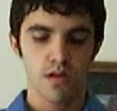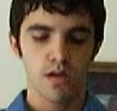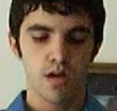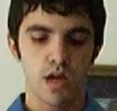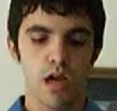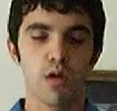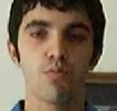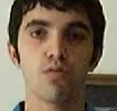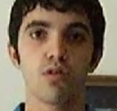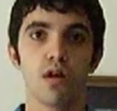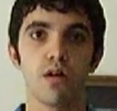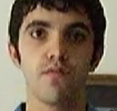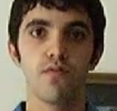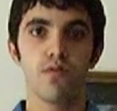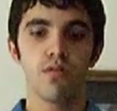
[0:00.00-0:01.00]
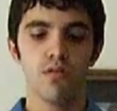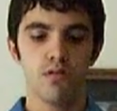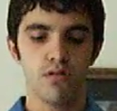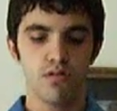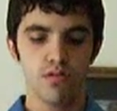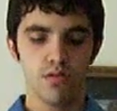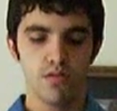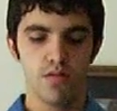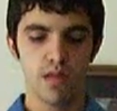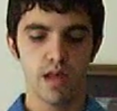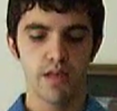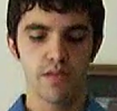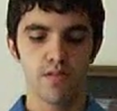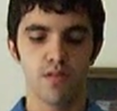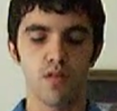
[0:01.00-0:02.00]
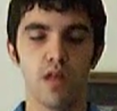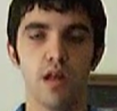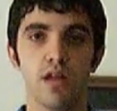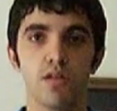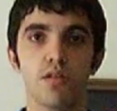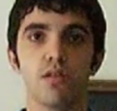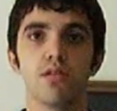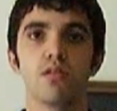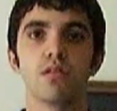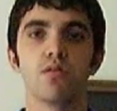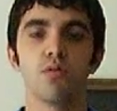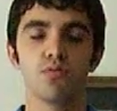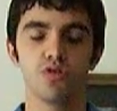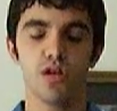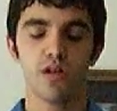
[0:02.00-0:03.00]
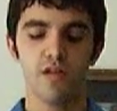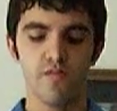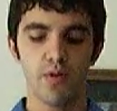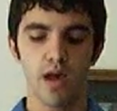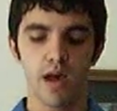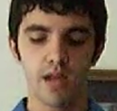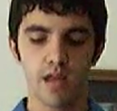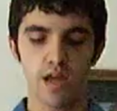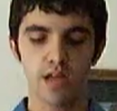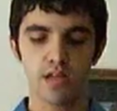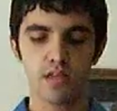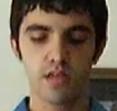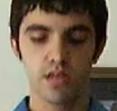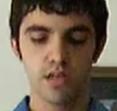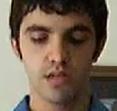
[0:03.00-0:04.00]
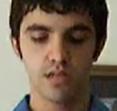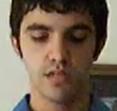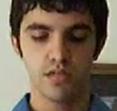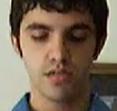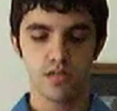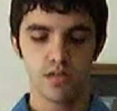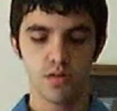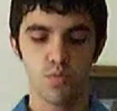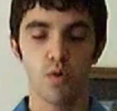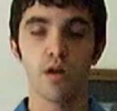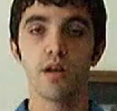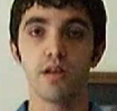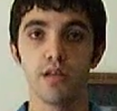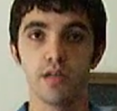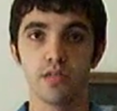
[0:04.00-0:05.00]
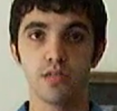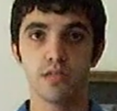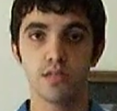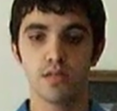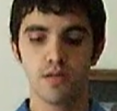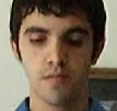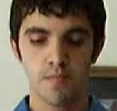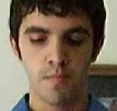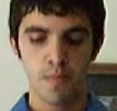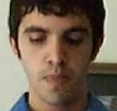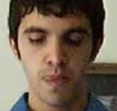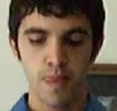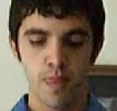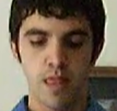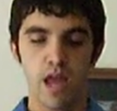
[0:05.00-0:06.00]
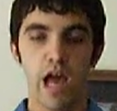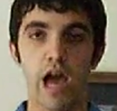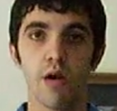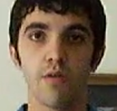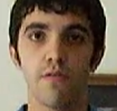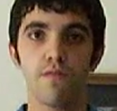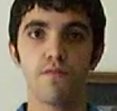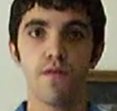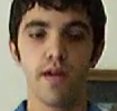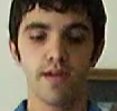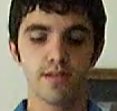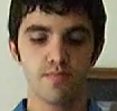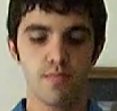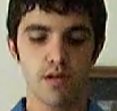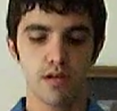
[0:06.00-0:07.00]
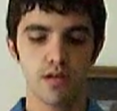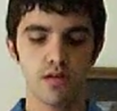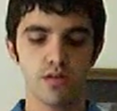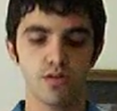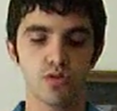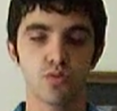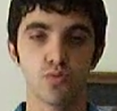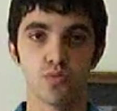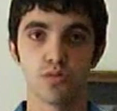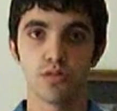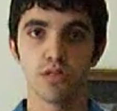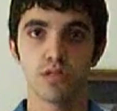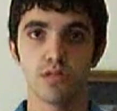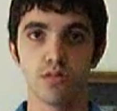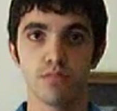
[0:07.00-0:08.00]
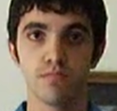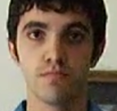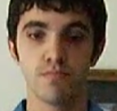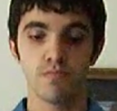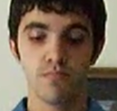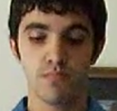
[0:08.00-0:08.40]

I will cover that the No Child Left Behind Act is what it is, how it affects my school system,